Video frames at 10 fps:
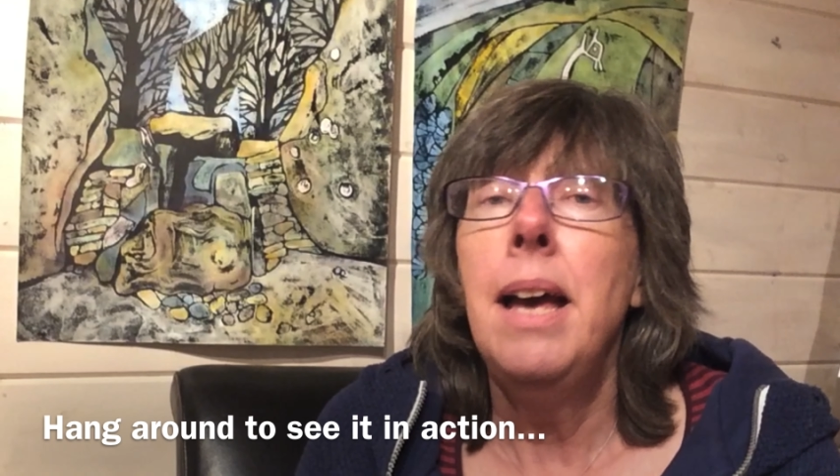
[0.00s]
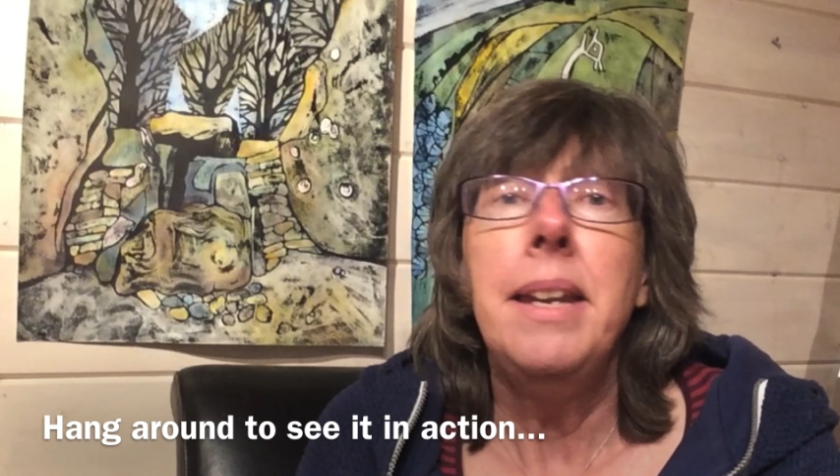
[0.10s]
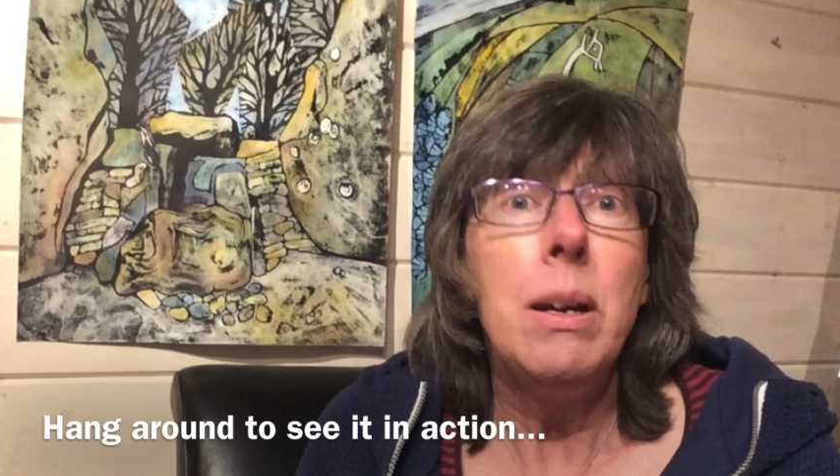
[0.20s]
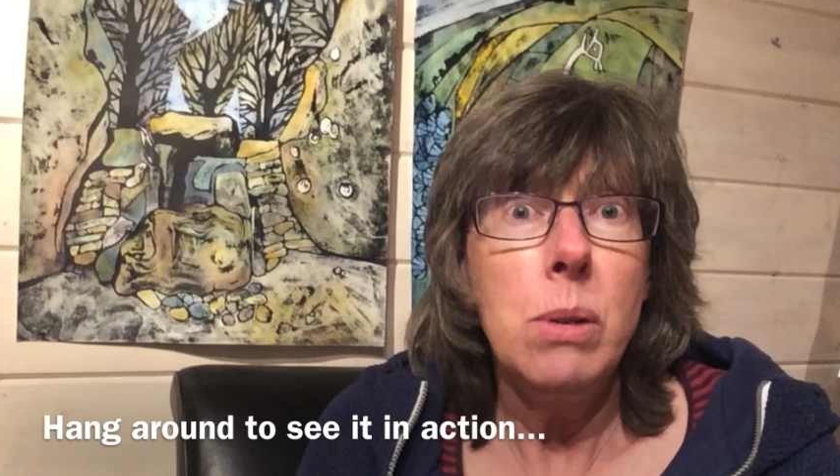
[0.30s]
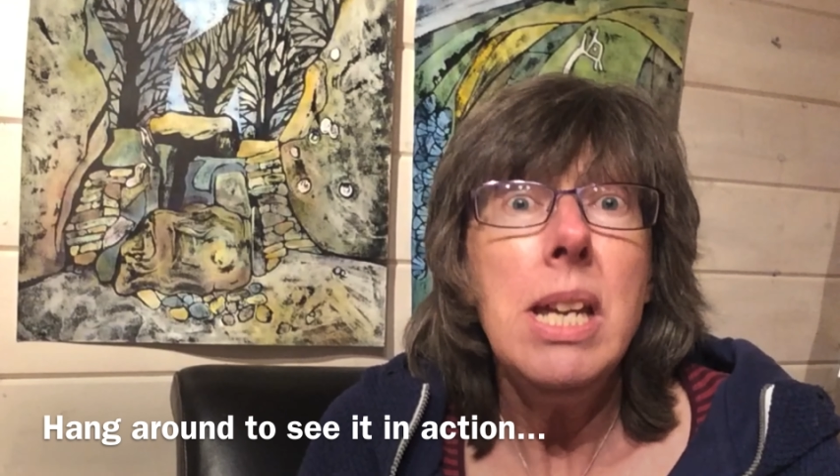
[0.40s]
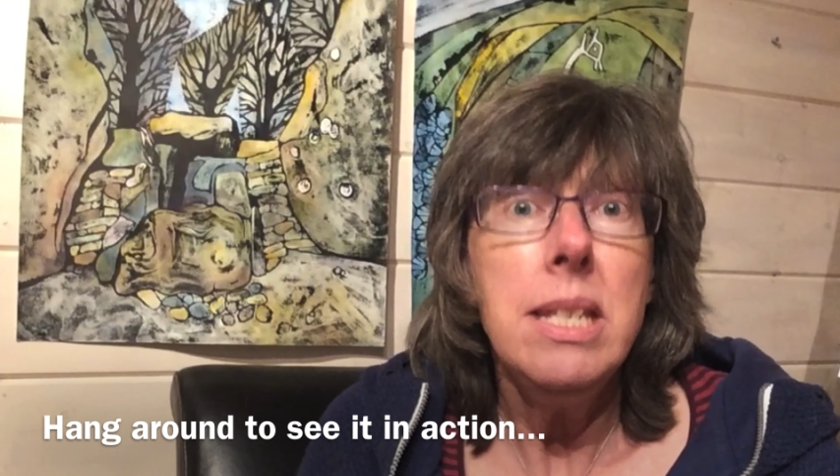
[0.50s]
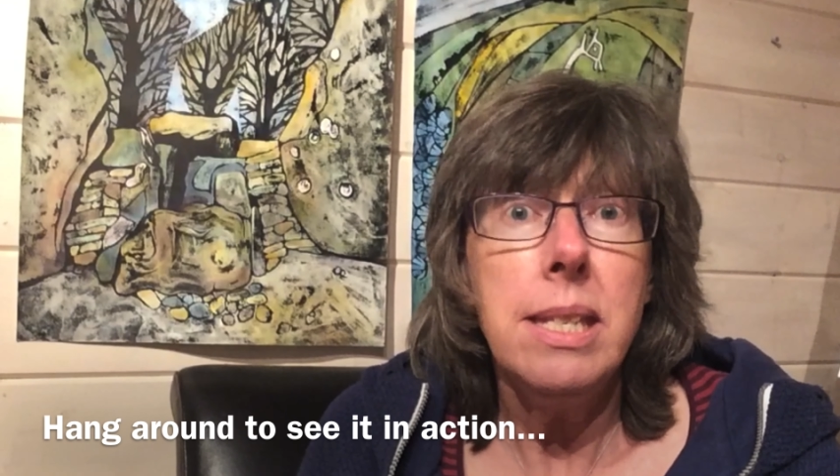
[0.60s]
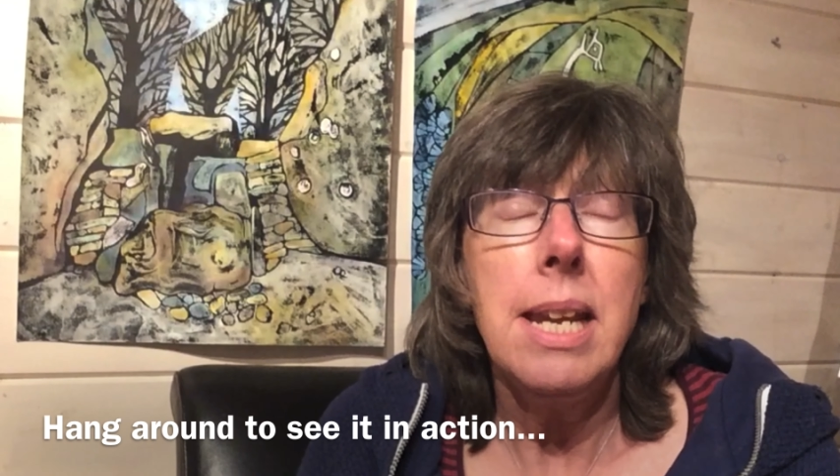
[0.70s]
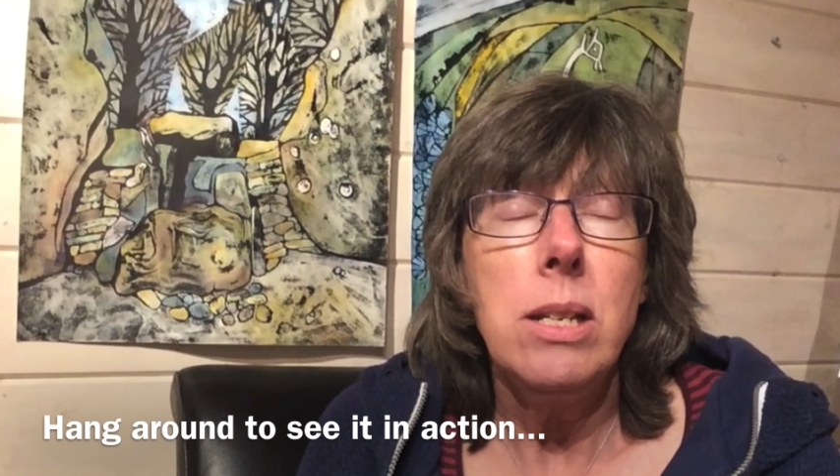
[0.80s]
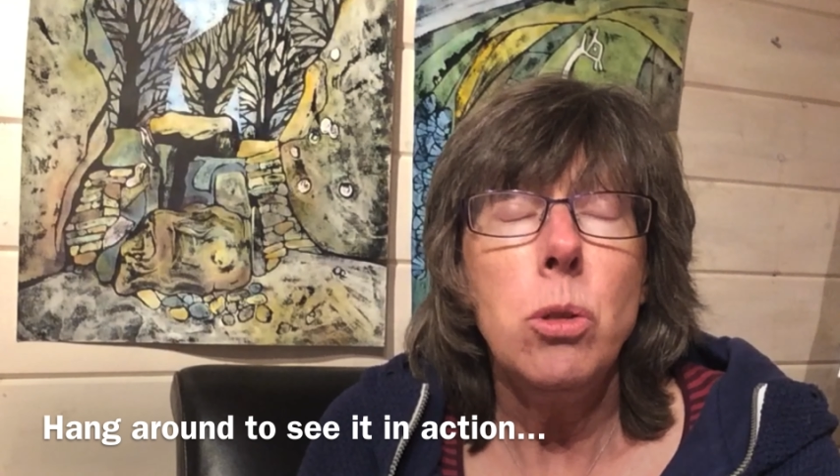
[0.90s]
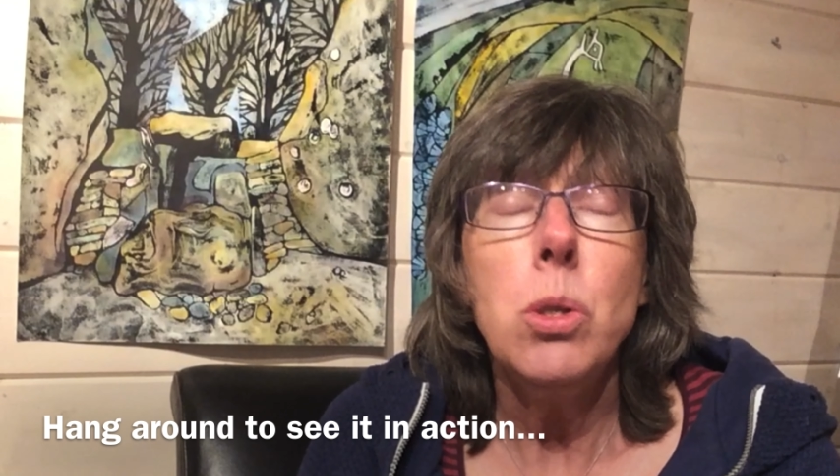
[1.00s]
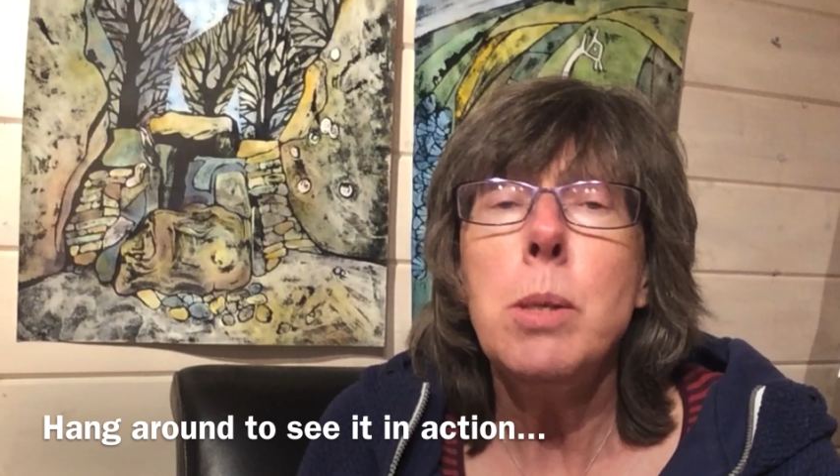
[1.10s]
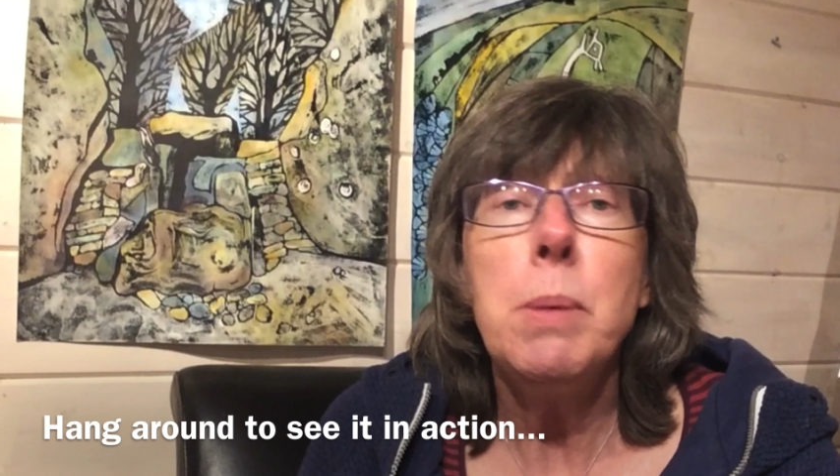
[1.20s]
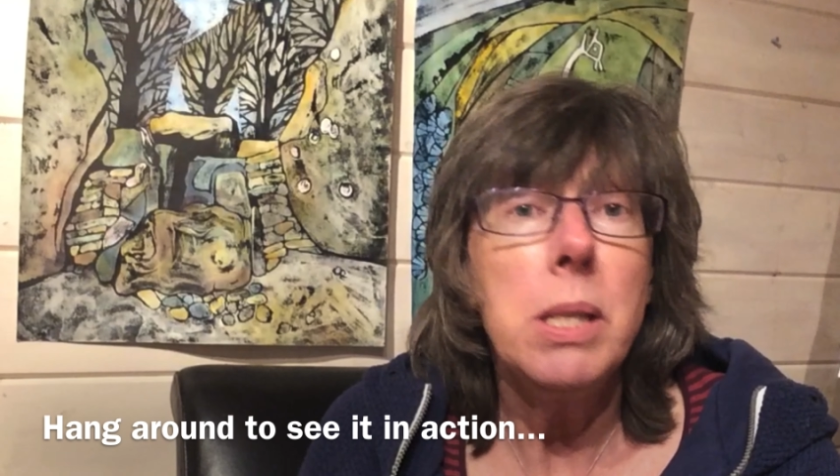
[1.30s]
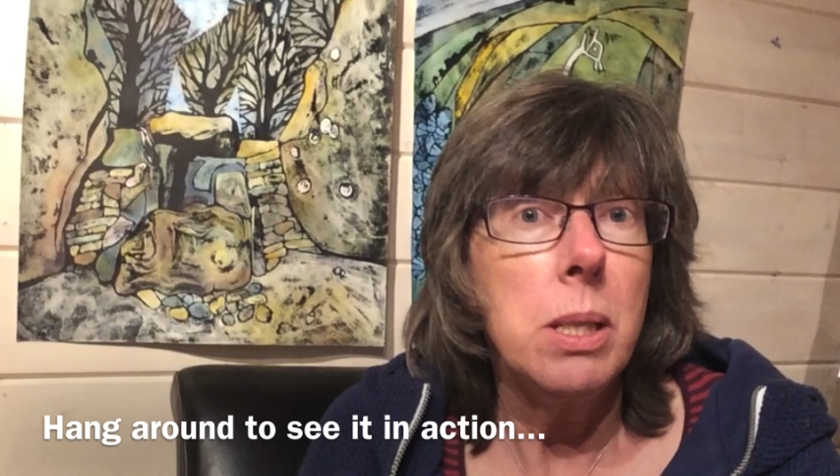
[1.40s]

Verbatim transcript: Now, it is dangerous because